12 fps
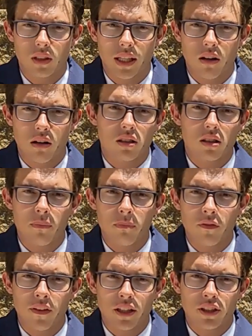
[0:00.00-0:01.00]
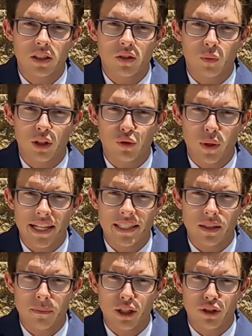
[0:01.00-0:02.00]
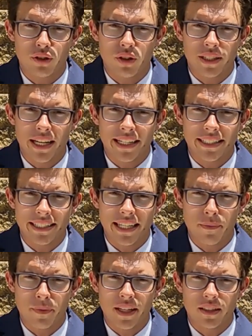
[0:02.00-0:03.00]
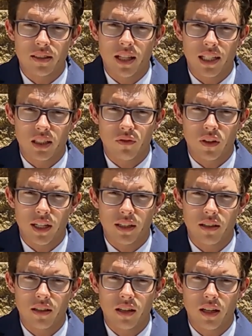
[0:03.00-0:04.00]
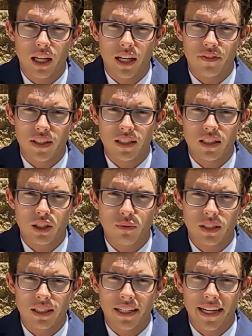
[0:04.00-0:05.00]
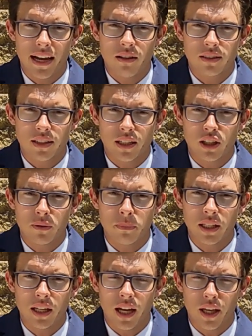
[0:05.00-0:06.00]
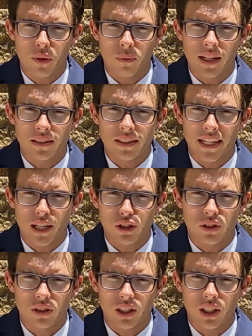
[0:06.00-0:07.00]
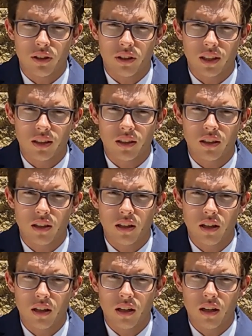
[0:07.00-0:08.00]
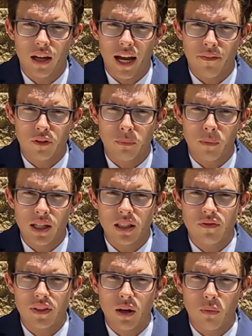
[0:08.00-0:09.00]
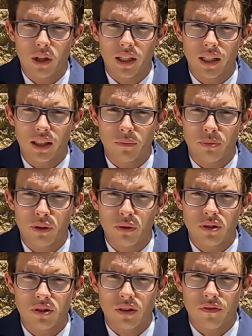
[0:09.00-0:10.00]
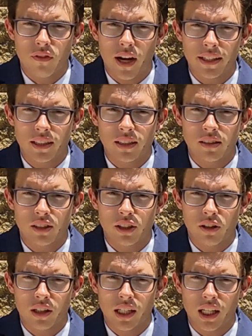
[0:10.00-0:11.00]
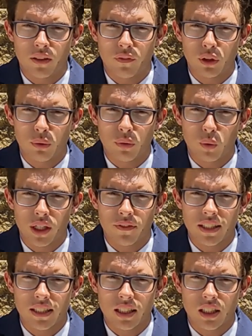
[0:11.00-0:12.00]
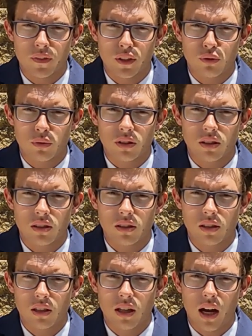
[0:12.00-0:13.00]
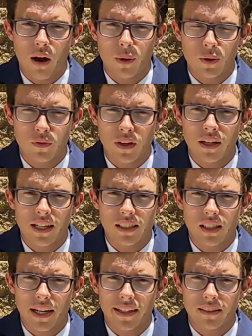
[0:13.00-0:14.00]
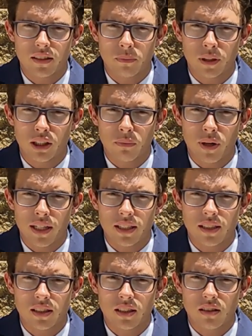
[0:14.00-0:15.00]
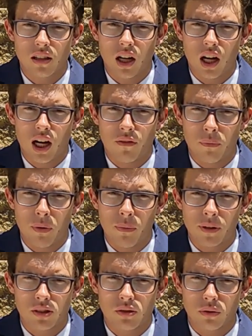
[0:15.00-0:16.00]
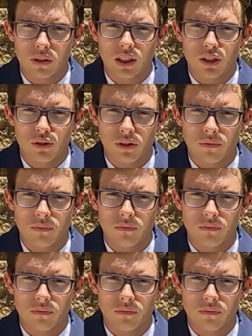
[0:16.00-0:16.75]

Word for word: There are some professions where drastic measures are taken to keep things classified. If these secrets get out, they could be a threat to national security. After months of networking, the producers have finally secured an interview with one of these individuals. I was very excited to be in the presence of a public school teacher.